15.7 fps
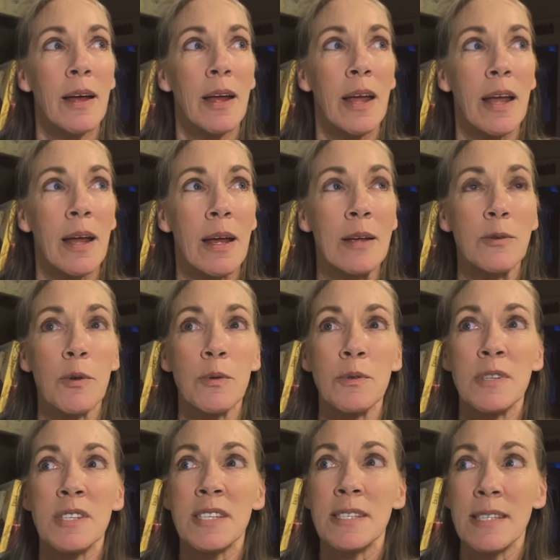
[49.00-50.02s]

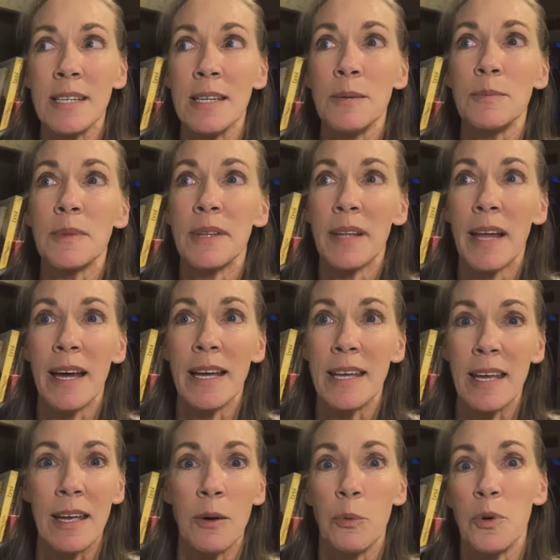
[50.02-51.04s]
it seemed like
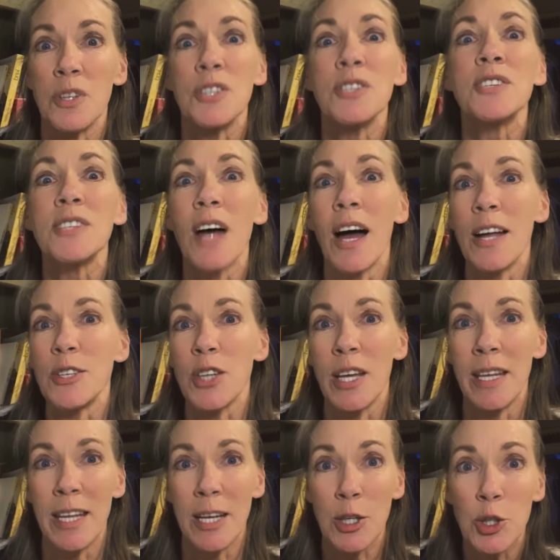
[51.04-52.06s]
it was such
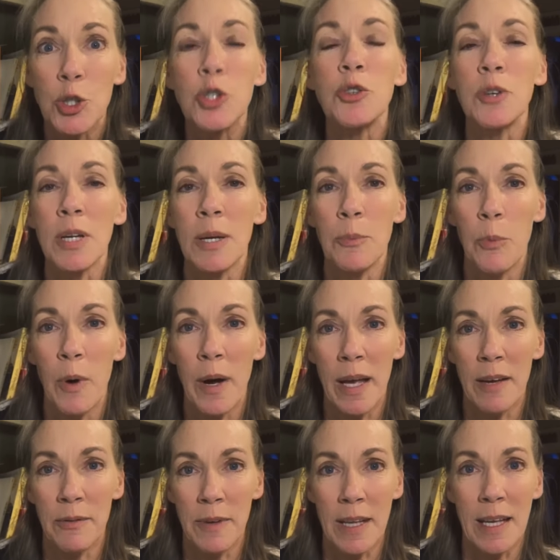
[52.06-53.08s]
an extreme
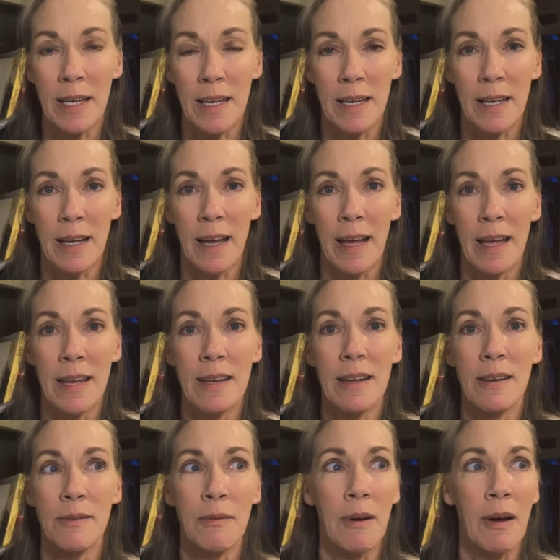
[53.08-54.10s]
way of eating.
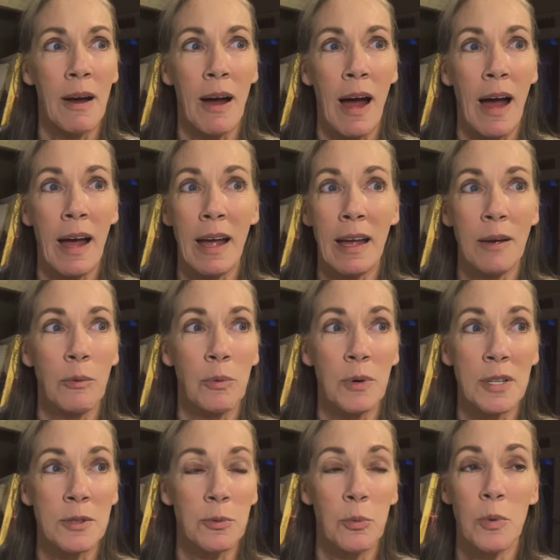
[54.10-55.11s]
And it
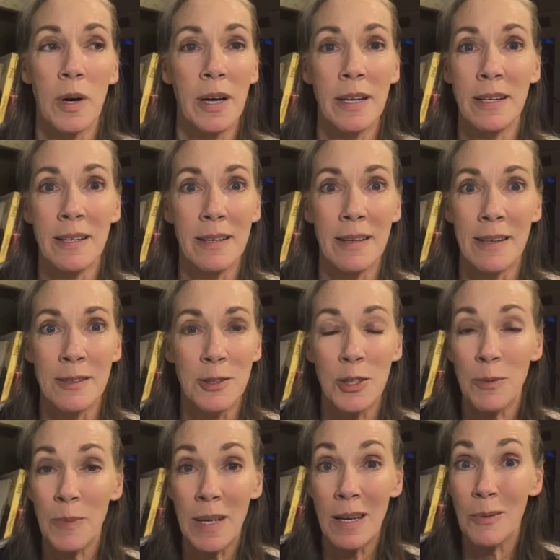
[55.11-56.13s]
was
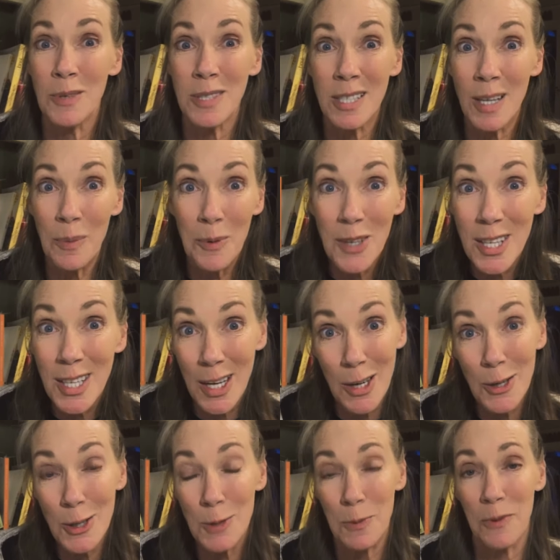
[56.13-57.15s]
a couple of
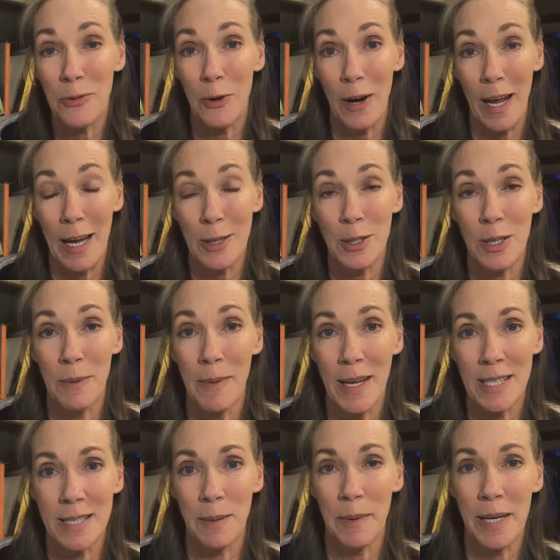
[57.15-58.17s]
years before I actually
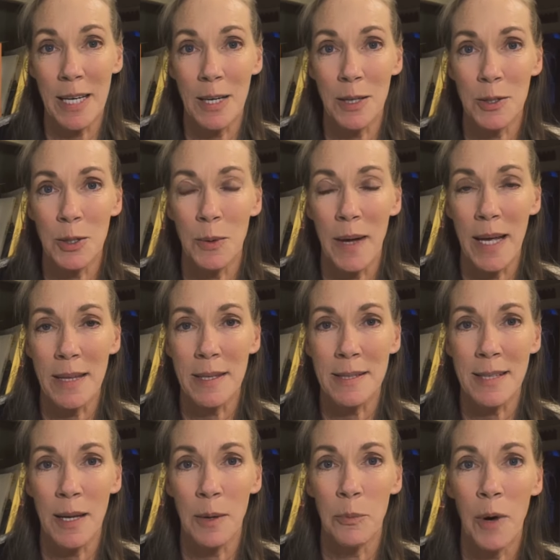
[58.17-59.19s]
met somebody else who ate the
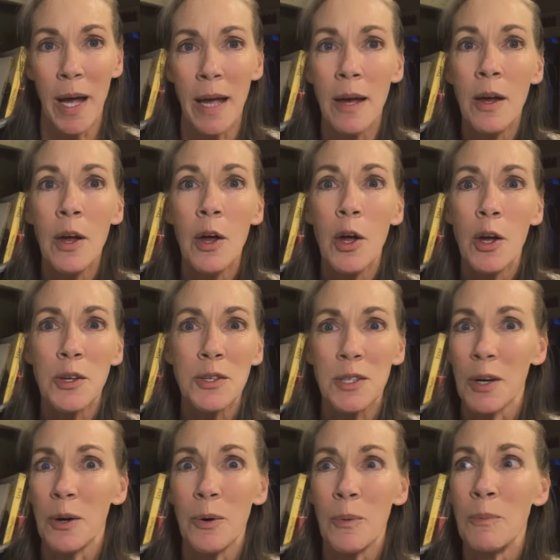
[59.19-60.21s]
same way.
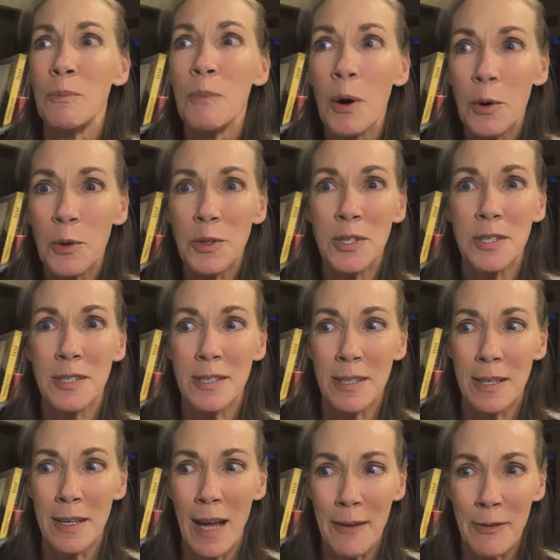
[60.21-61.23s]
So
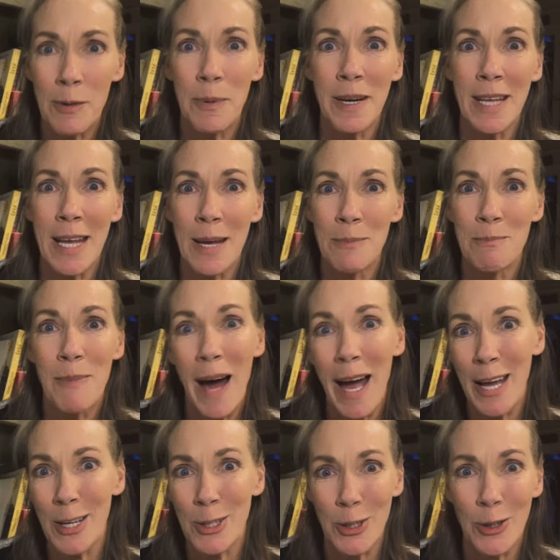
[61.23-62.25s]
everybody in
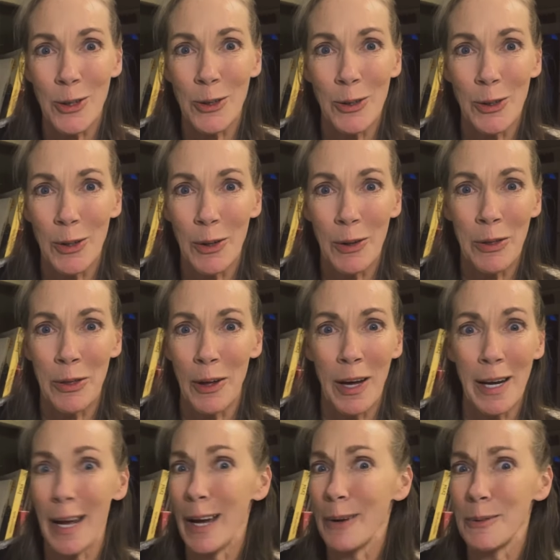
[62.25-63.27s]
my circle
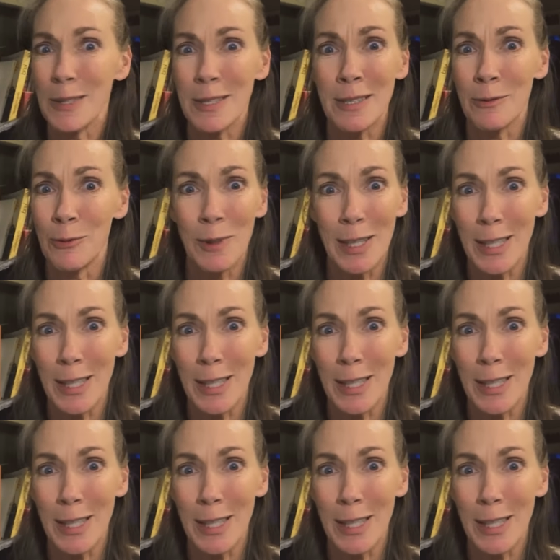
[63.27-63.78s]
thought I was really